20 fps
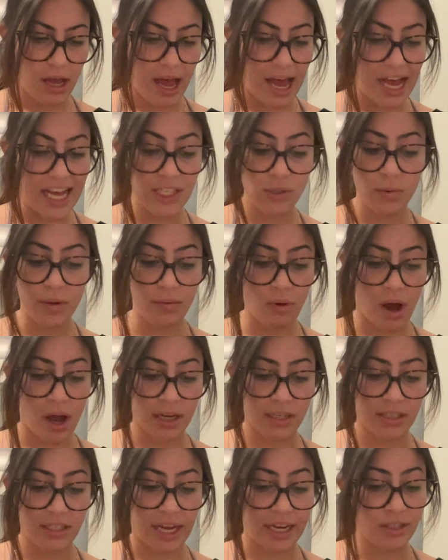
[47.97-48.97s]
As we
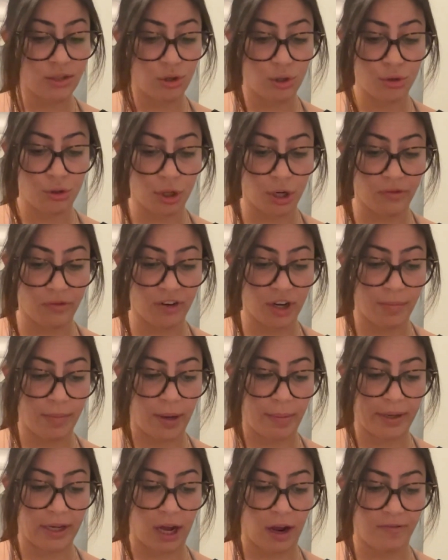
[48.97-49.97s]
walked, I told Grover about
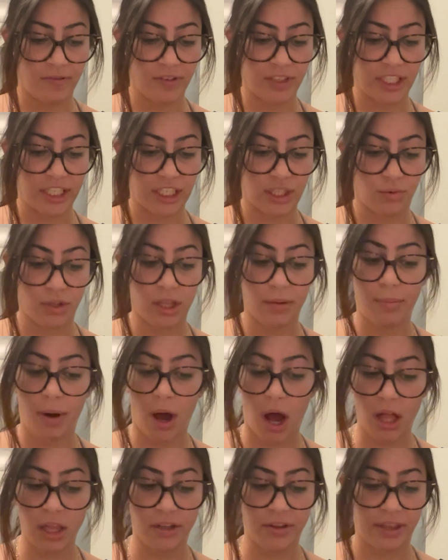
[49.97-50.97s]
my conversation with
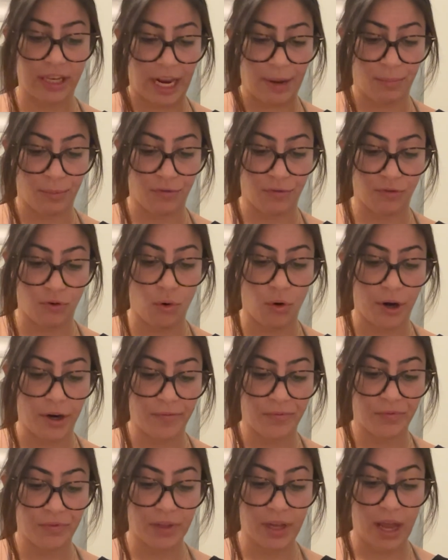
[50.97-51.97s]
Apollo the night before,
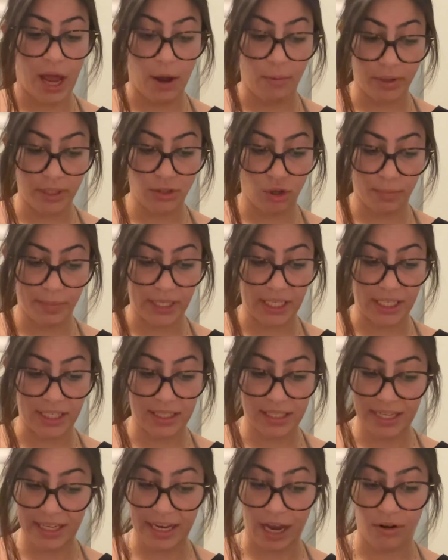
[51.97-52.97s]
how he'd told me to
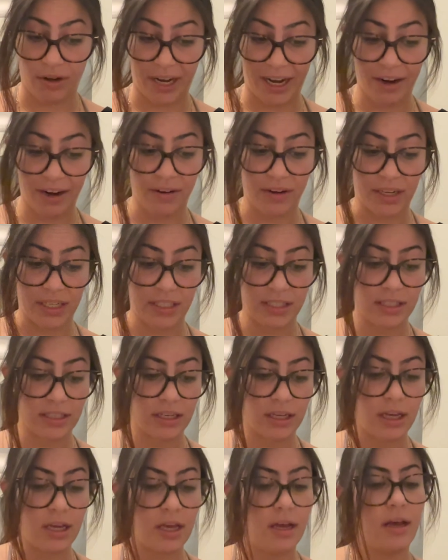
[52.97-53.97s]
seek out Nereus
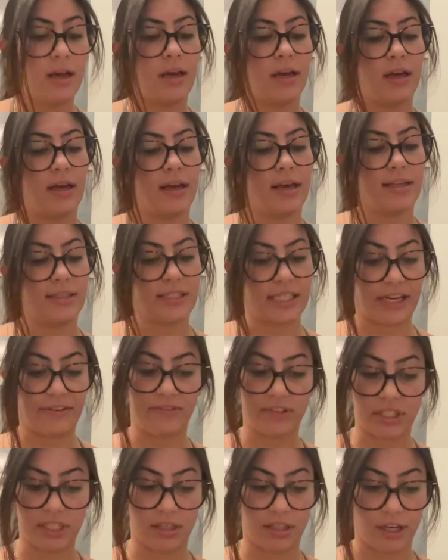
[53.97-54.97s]
in San
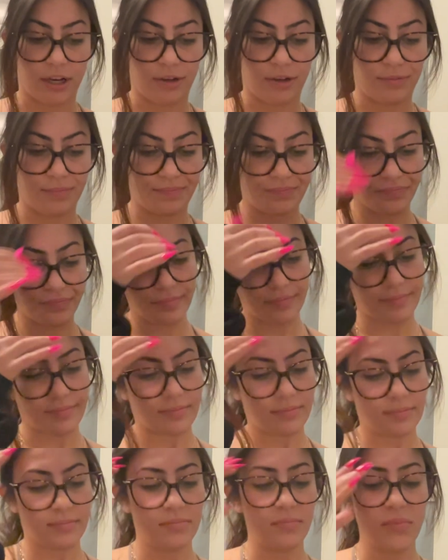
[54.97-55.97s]
Francisco.
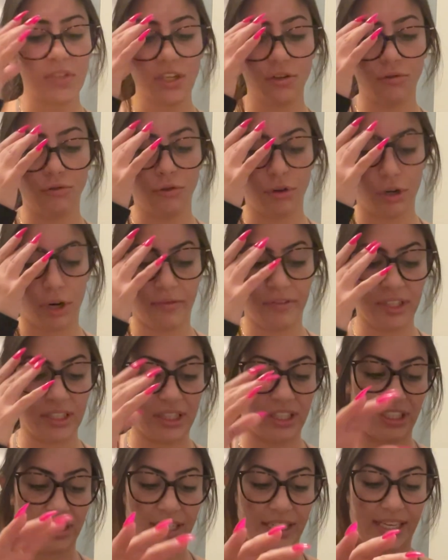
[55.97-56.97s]
Grover
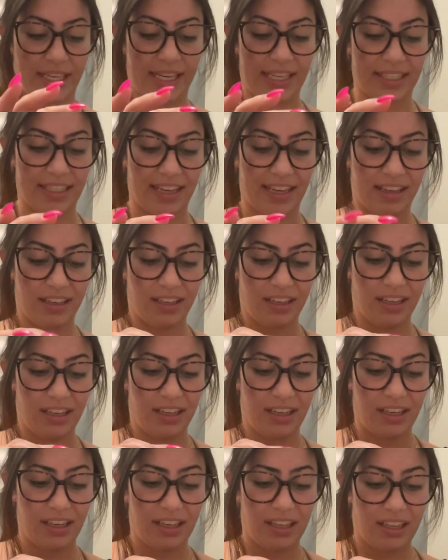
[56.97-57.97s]
looked uneasy.
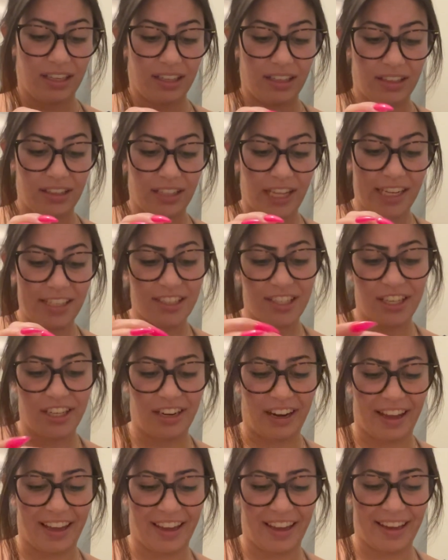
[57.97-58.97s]
That's good,
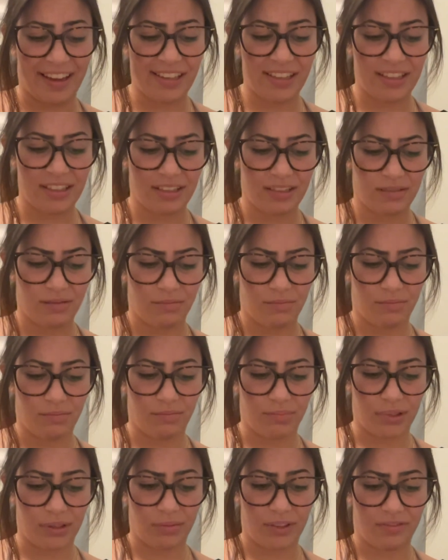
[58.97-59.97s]
I guess
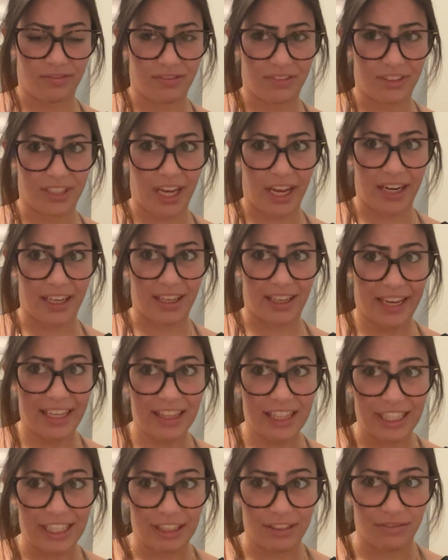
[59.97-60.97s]
but we've got to
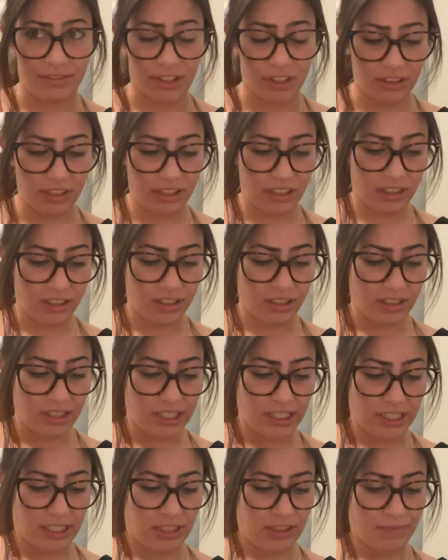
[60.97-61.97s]
get there first.
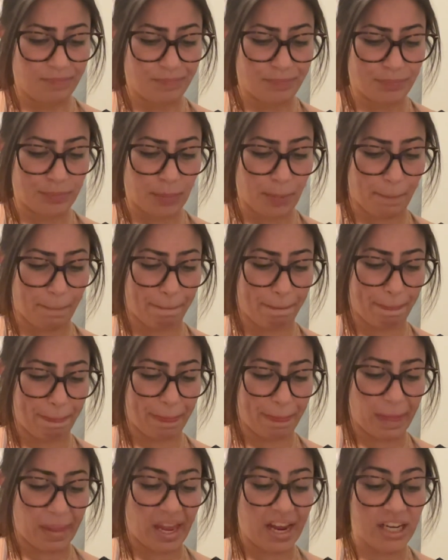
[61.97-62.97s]

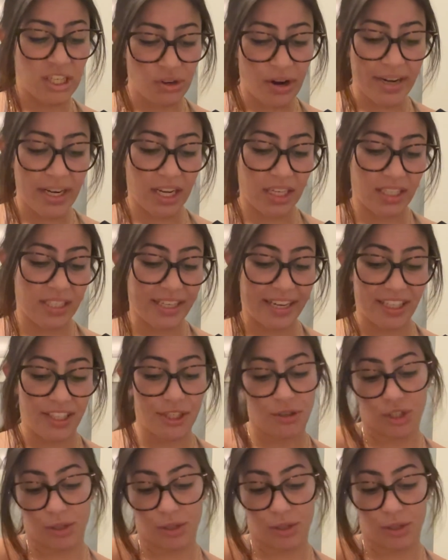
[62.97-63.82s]
I tried not to get too